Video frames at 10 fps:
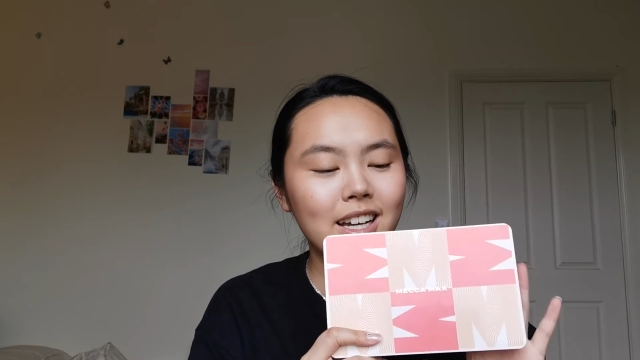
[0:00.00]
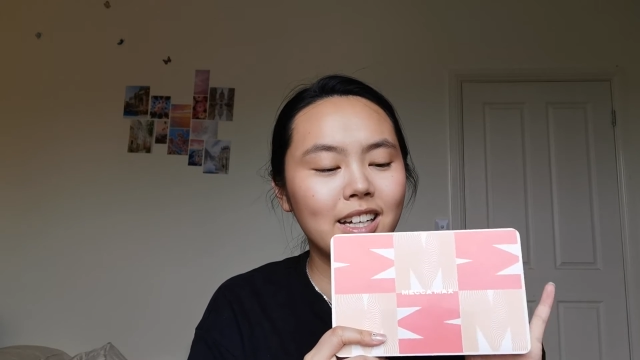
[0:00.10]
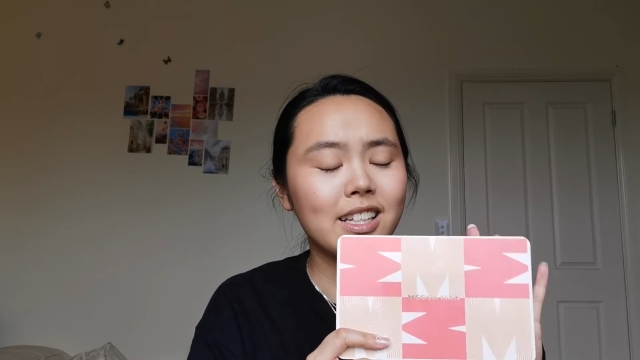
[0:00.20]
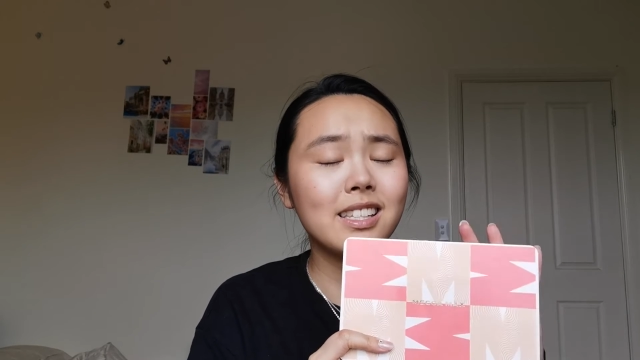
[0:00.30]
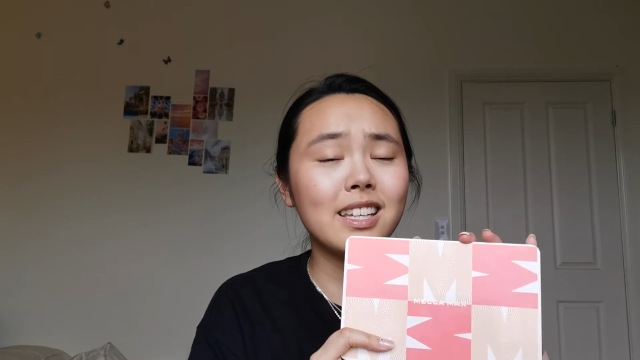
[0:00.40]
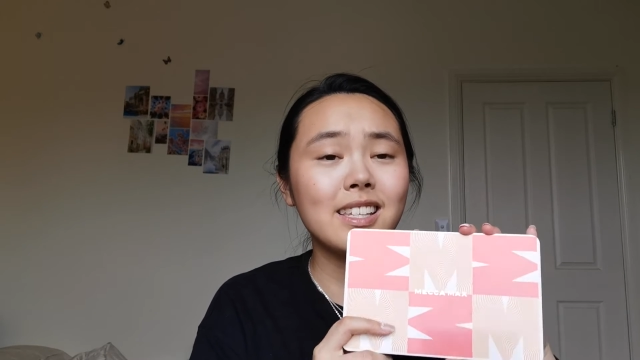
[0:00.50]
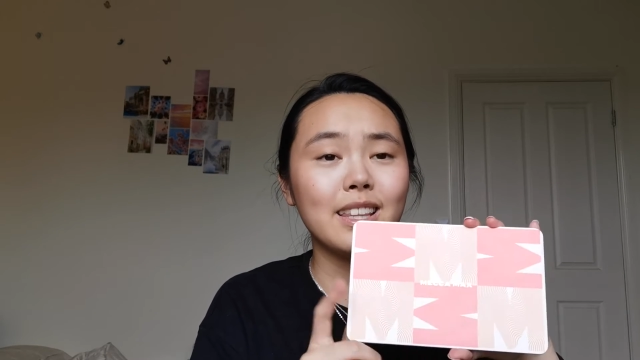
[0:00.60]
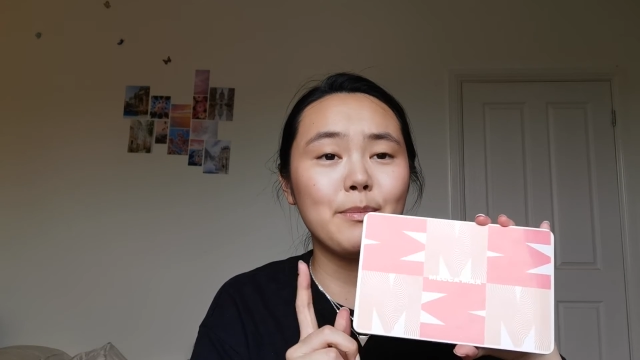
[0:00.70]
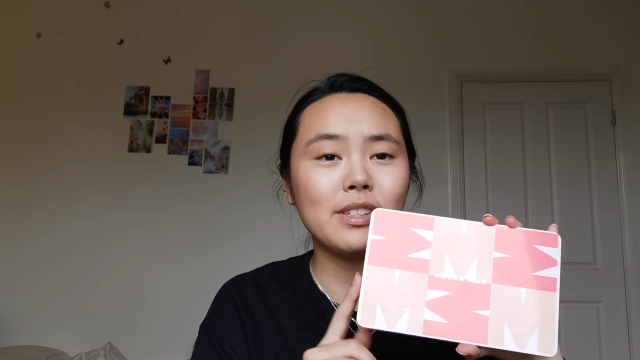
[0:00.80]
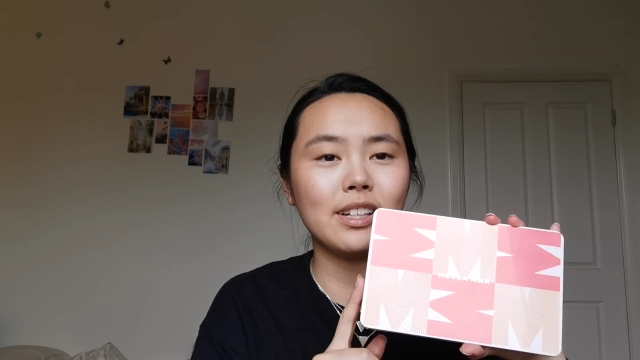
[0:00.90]
this is
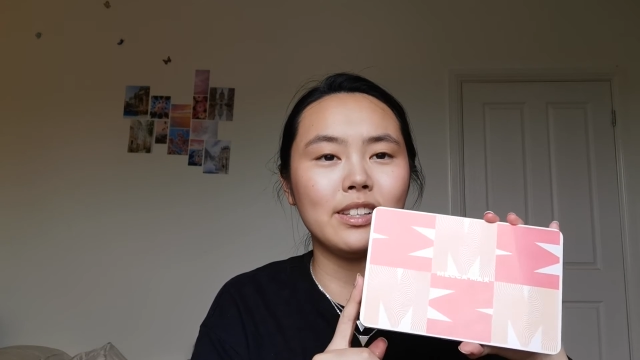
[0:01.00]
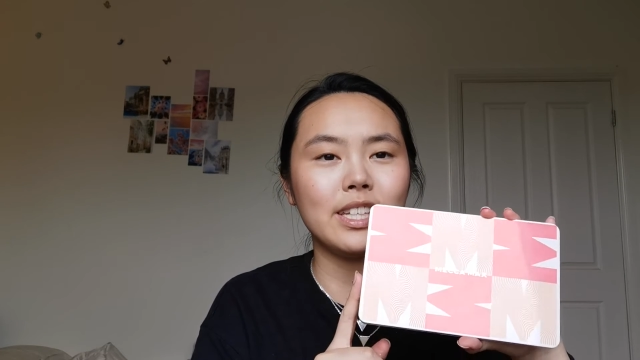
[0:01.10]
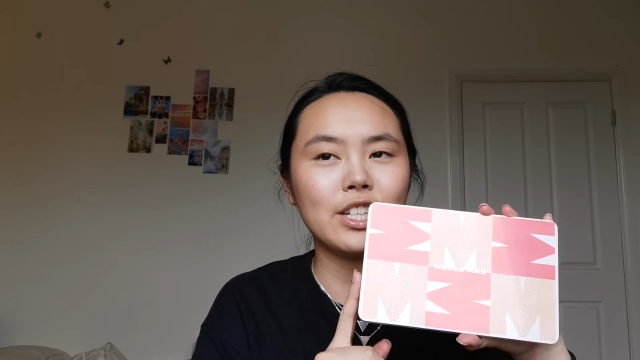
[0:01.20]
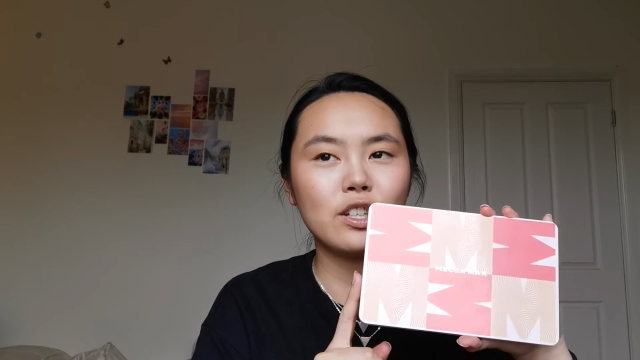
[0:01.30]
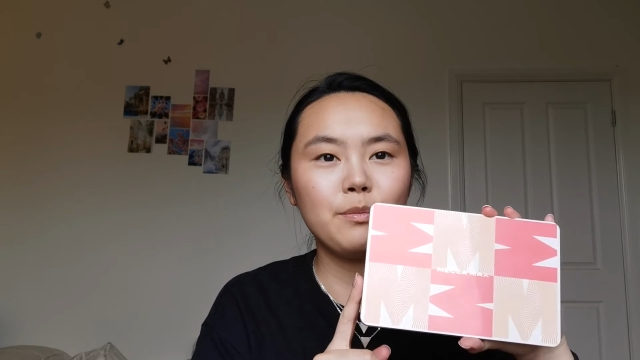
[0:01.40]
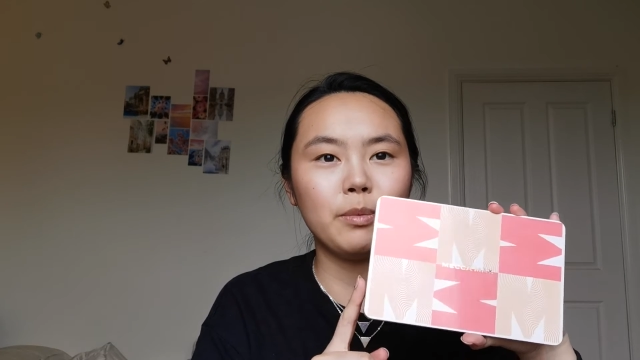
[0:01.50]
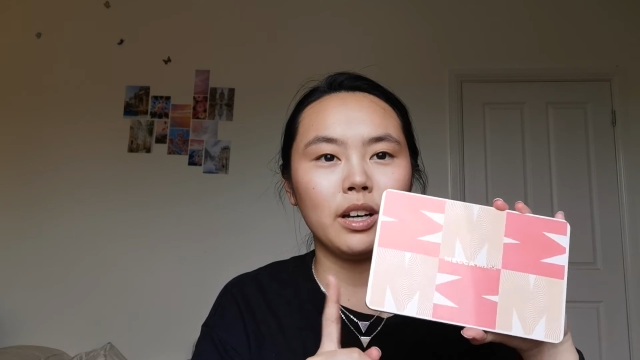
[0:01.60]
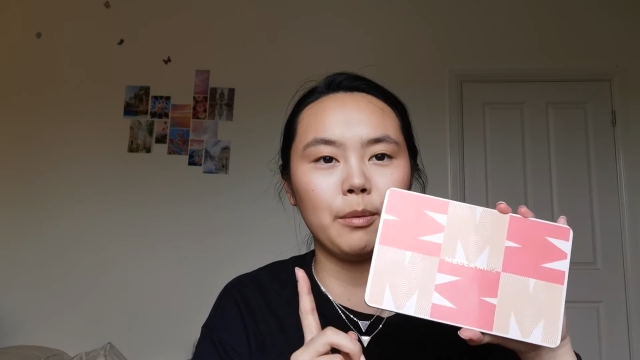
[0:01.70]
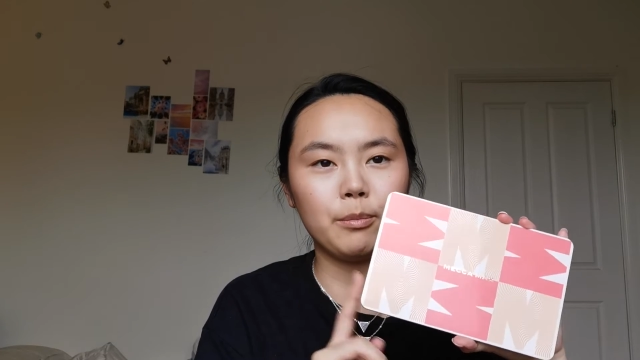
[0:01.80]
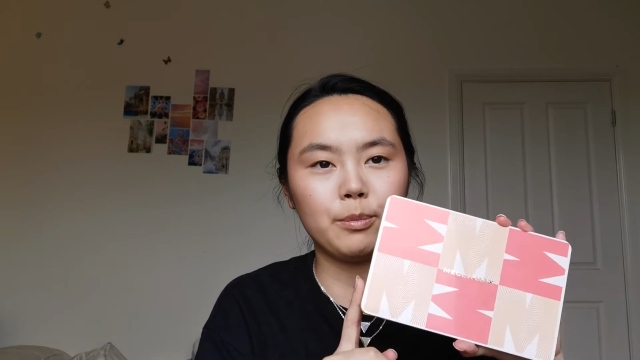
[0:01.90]
limited edition, but
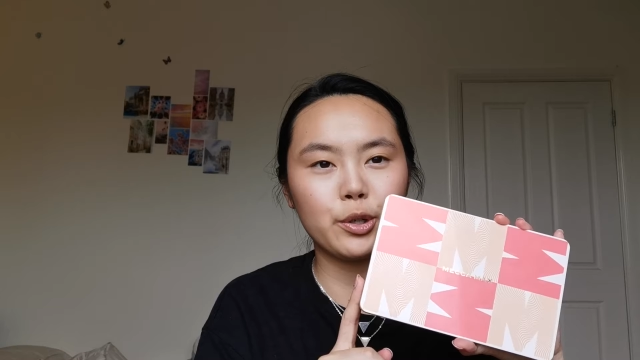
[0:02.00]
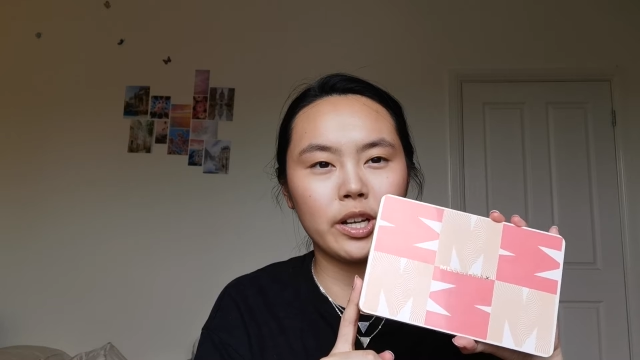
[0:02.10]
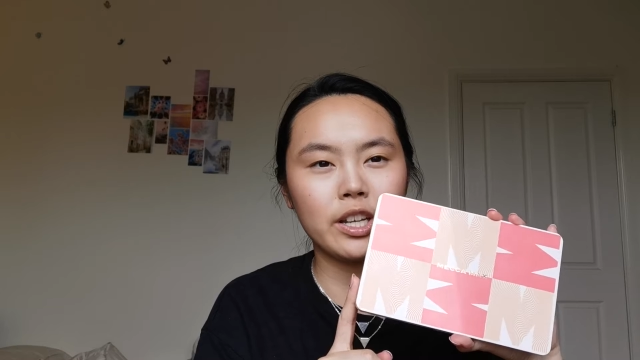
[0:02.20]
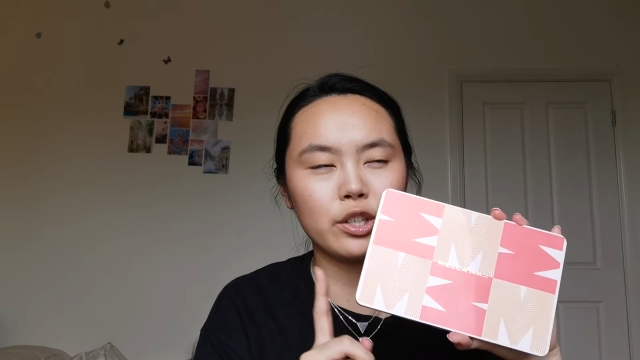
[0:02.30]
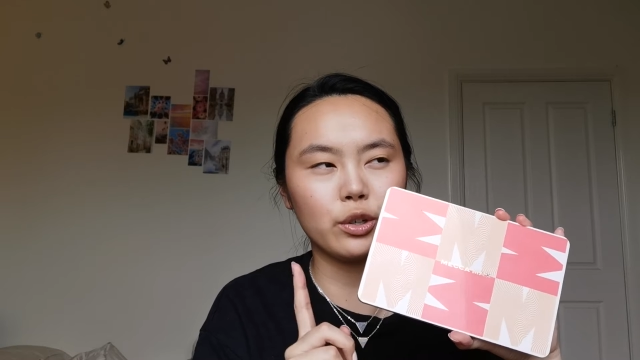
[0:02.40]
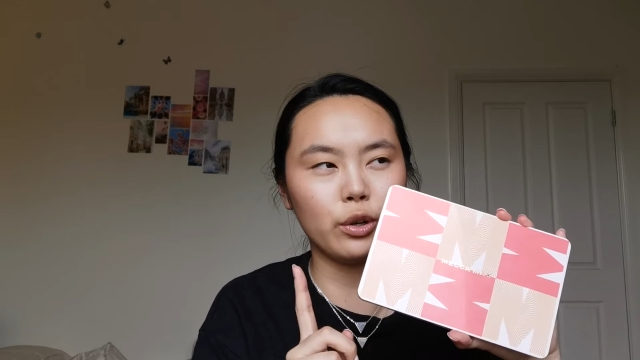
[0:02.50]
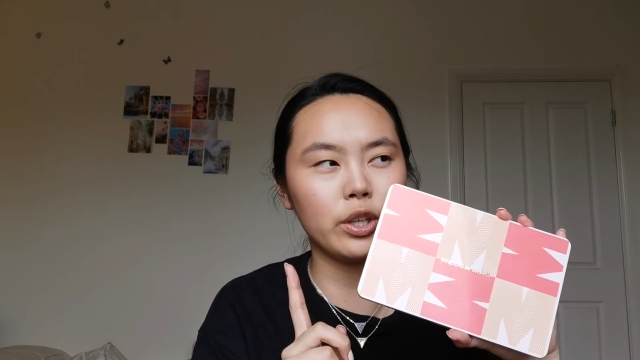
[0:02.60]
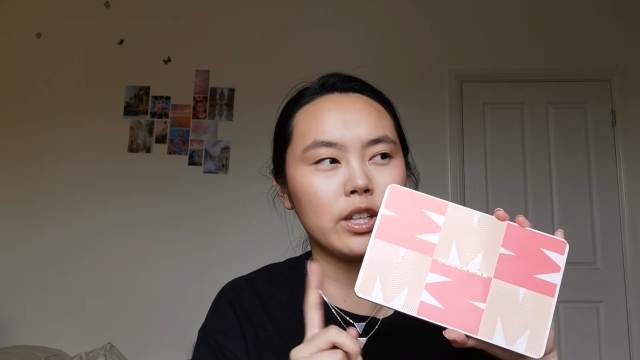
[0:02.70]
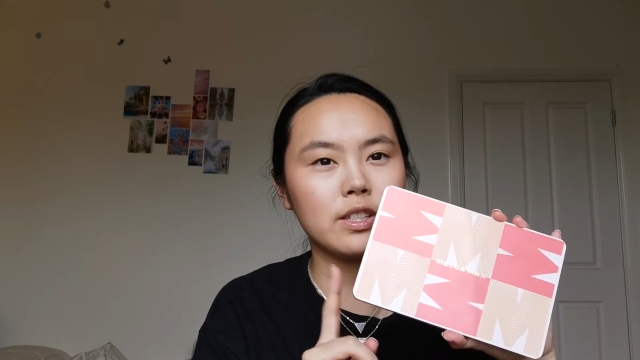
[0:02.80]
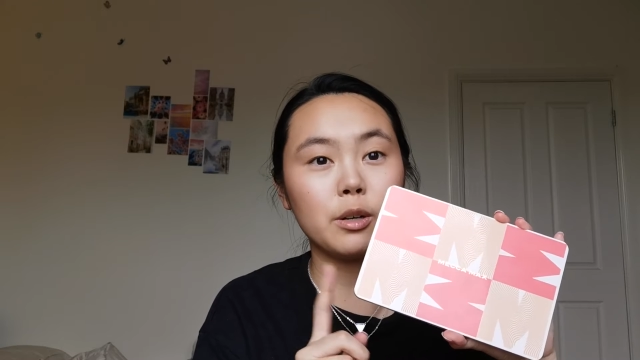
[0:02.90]
I'm pretty sure you
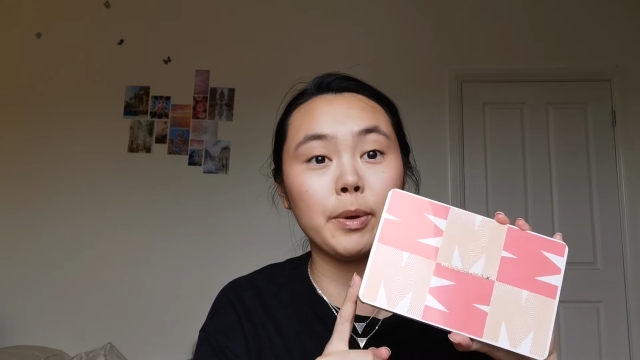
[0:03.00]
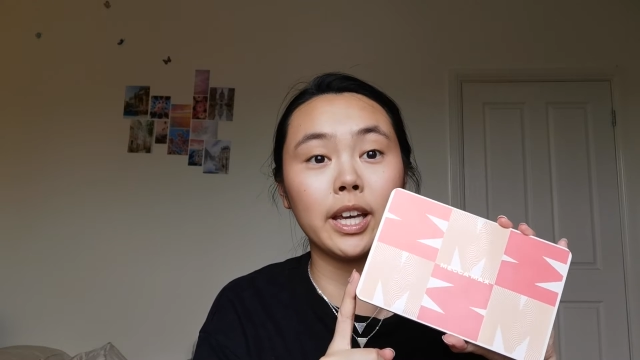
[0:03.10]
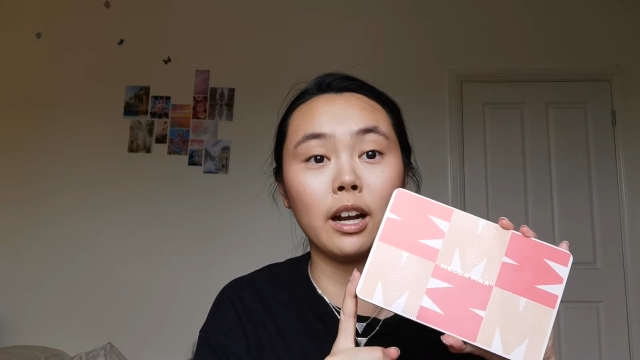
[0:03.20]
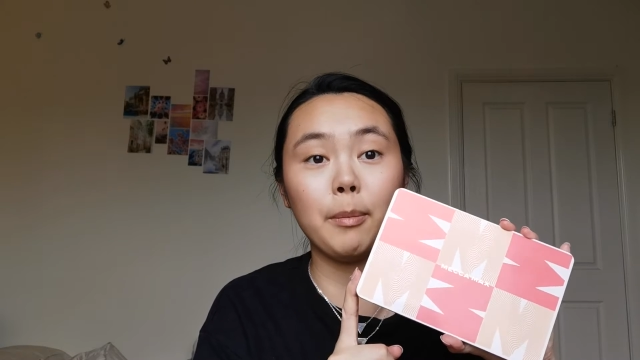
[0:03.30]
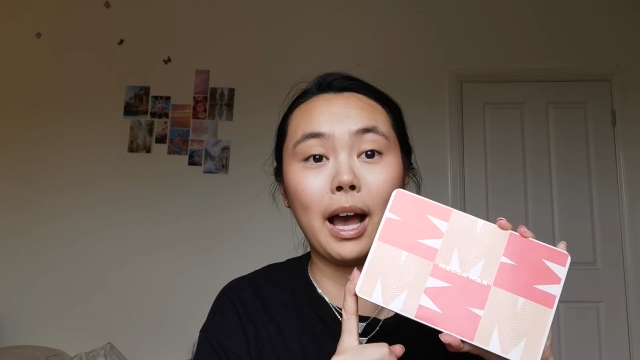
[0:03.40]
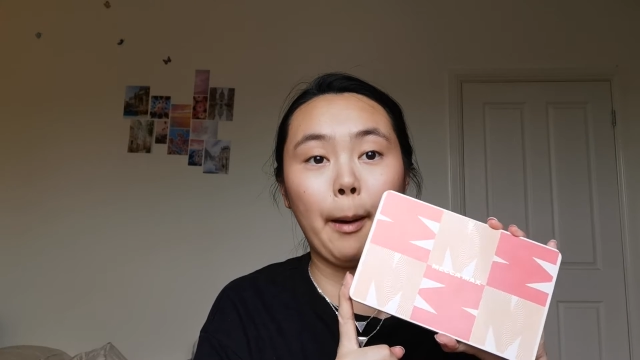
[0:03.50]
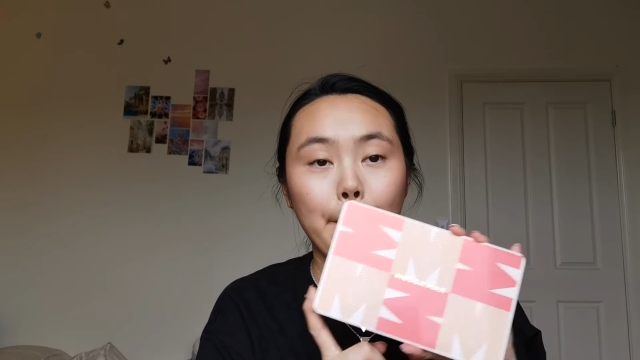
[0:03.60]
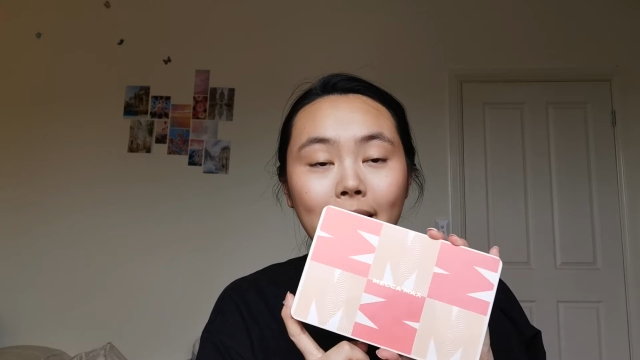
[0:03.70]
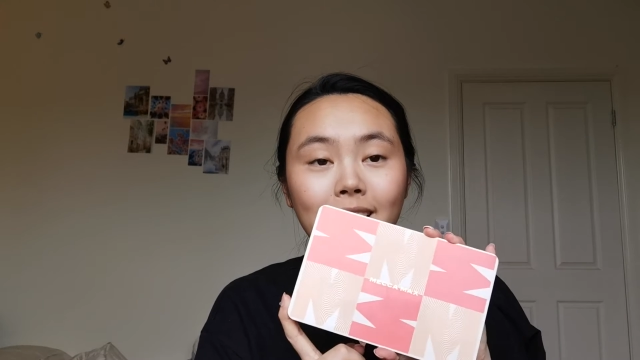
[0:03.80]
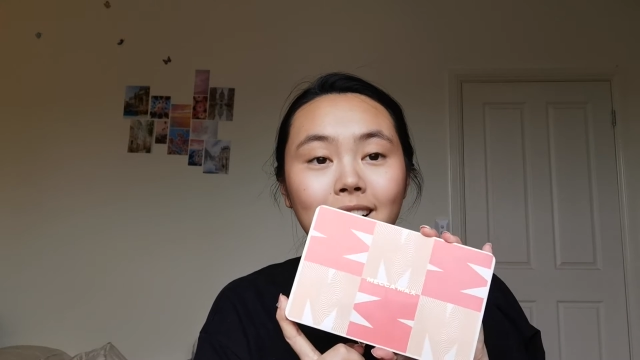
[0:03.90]
can still pick it up at
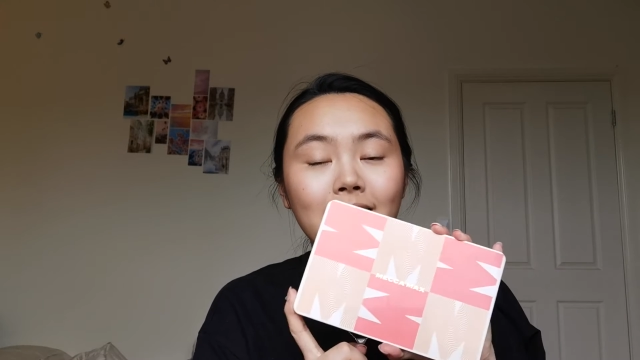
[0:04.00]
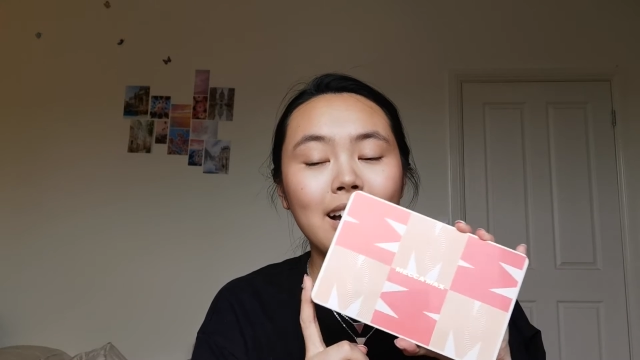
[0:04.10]
Mecca.